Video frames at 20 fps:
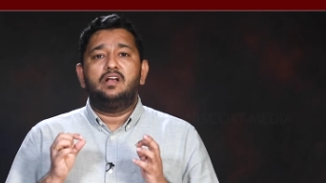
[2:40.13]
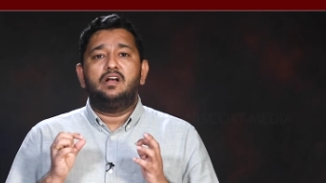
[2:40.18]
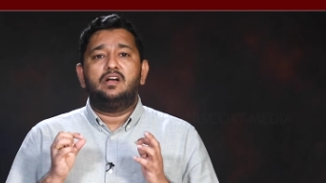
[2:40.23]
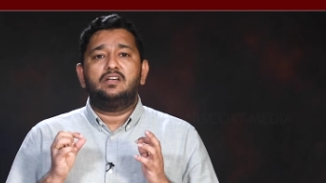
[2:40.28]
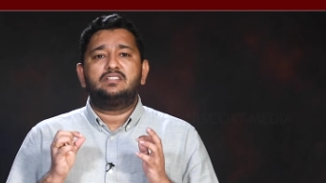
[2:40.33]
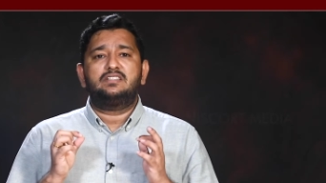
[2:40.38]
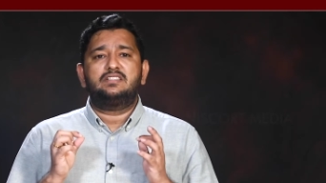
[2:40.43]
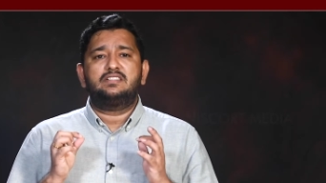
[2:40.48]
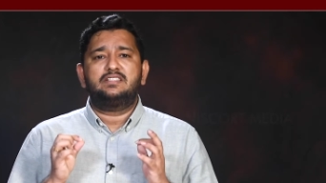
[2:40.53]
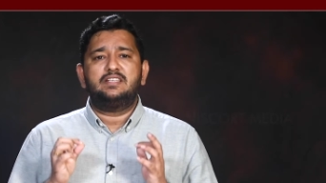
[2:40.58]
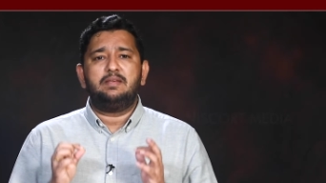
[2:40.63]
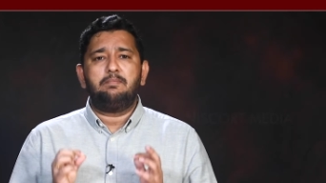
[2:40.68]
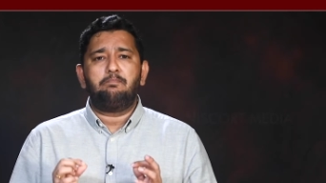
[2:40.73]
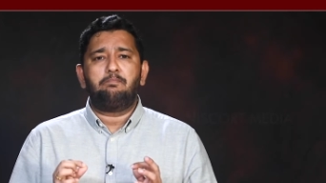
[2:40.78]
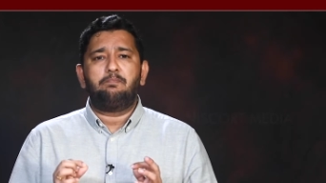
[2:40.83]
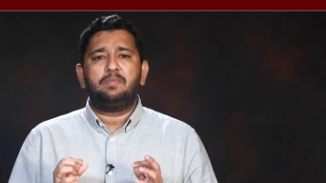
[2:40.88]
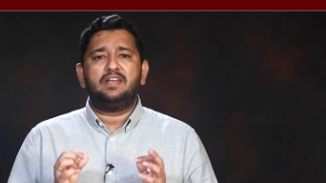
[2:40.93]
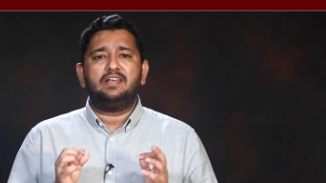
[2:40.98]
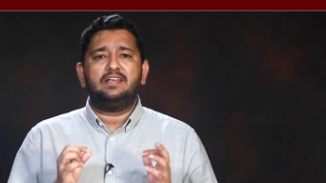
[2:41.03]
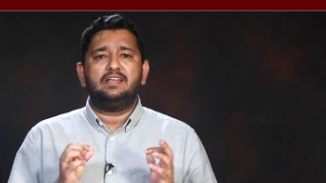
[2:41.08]
a
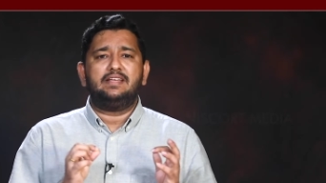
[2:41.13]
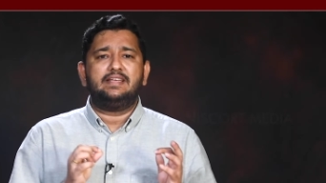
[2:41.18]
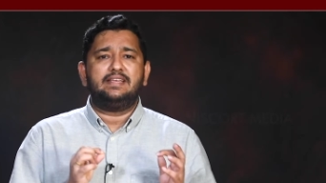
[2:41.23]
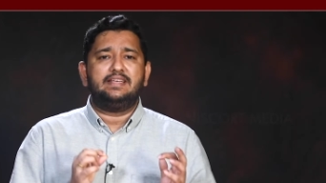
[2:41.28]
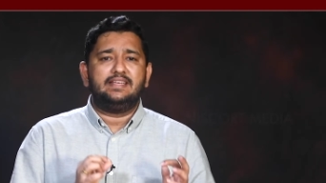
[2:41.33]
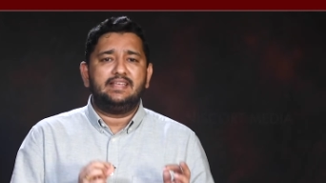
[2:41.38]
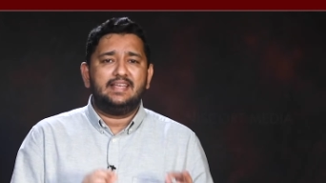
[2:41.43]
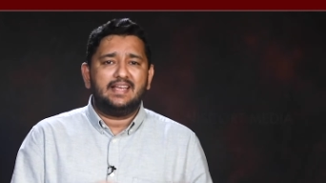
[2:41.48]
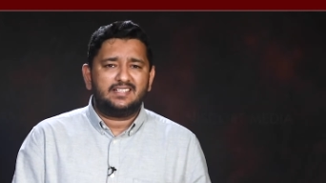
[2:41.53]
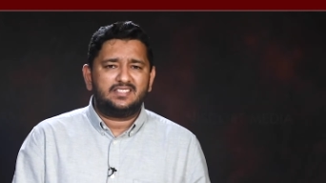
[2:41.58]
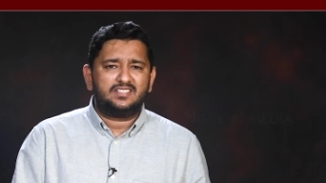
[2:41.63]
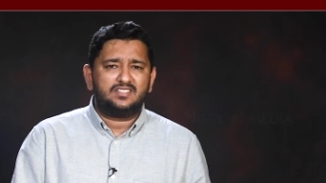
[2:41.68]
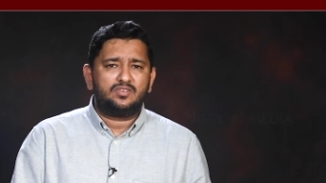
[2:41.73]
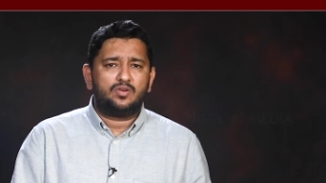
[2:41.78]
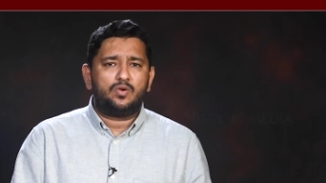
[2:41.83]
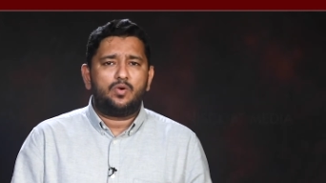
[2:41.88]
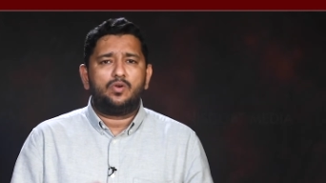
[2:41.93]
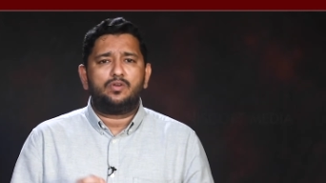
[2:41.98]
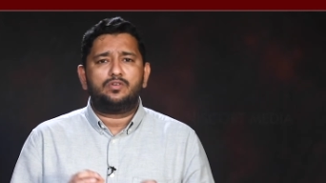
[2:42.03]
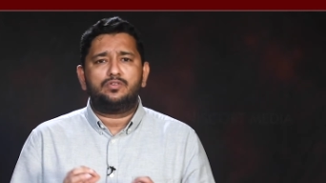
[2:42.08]
simple yes
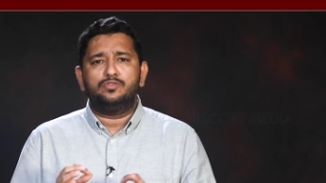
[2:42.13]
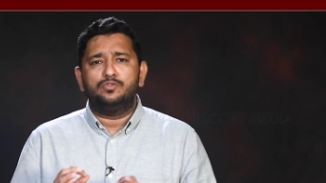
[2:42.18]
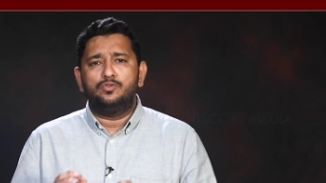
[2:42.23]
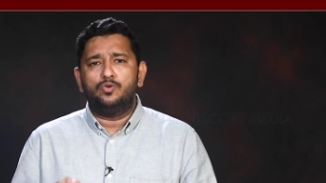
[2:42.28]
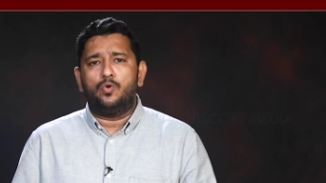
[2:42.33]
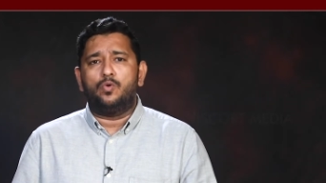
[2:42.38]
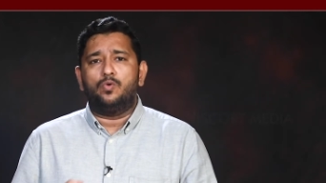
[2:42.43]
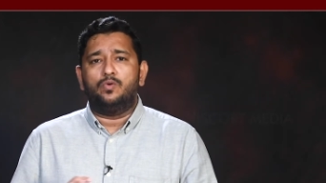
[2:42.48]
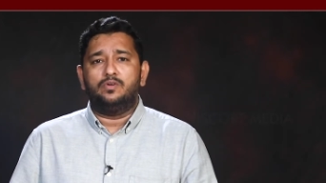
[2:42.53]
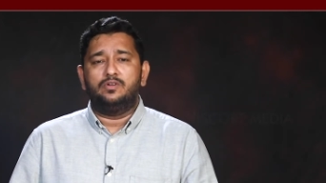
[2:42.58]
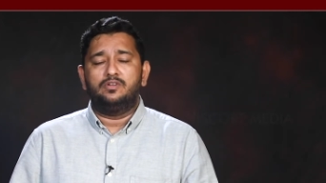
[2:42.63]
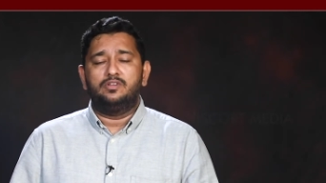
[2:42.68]
or no.